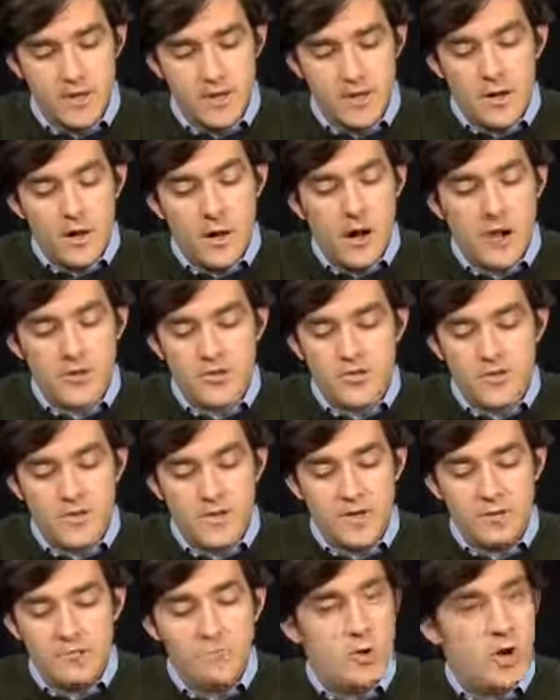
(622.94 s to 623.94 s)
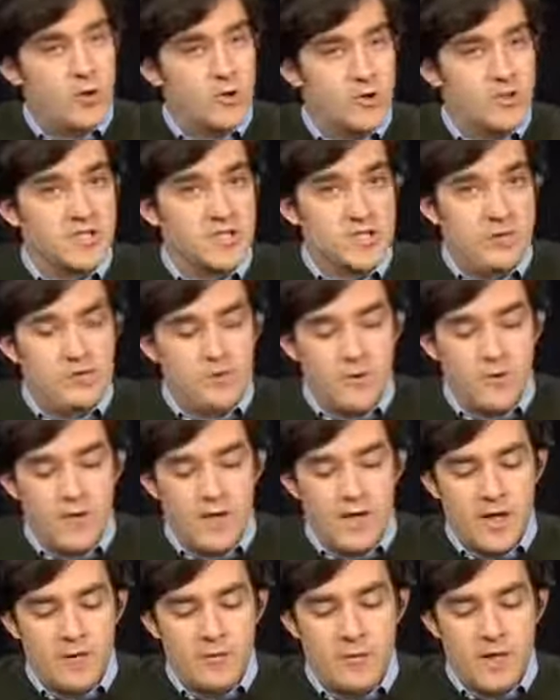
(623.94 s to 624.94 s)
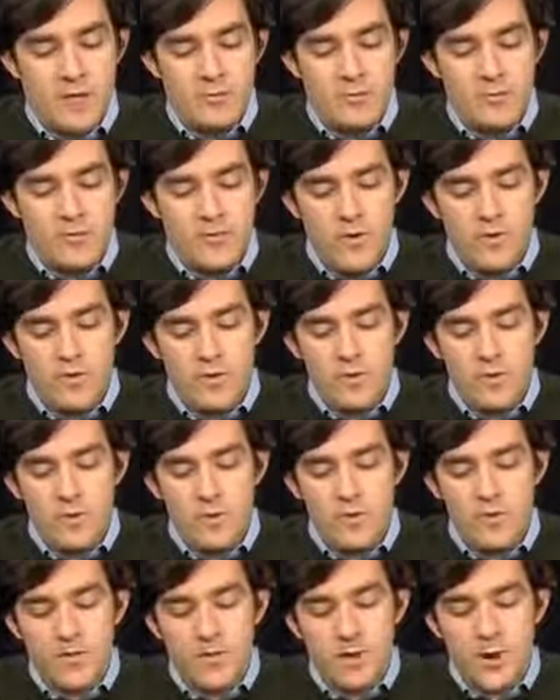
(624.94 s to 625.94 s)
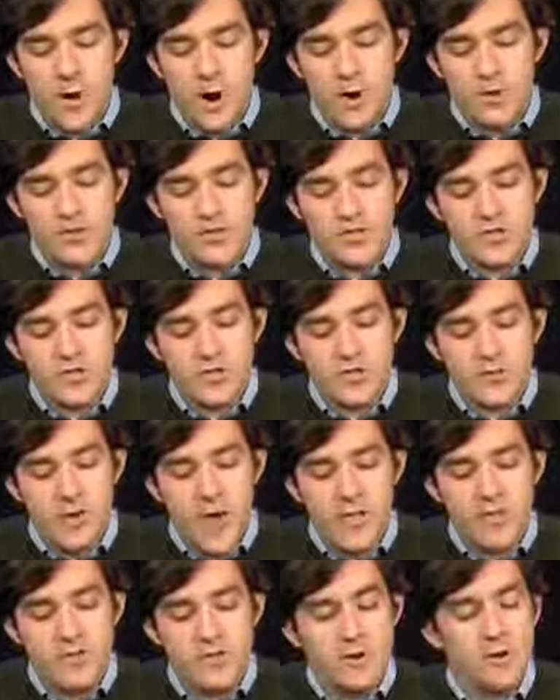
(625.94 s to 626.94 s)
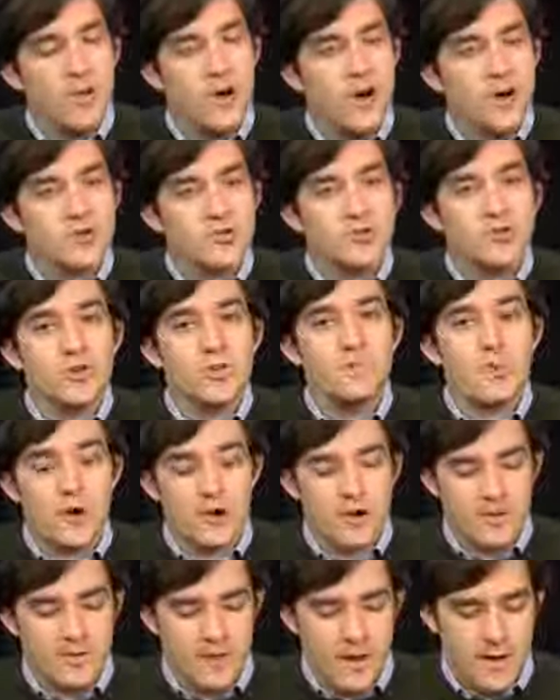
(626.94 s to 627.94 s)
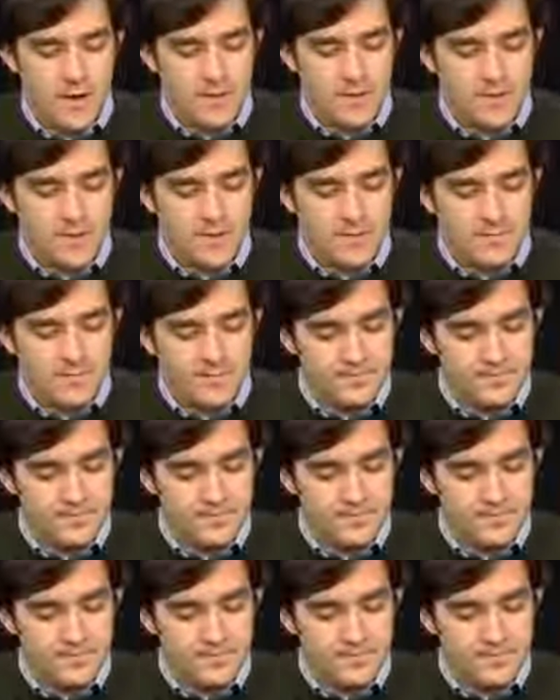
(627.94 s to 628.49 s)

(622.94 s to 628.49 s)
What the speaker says: Congressmen, under a secret voting campaign, would vote with their hearts rather than along strict party lines.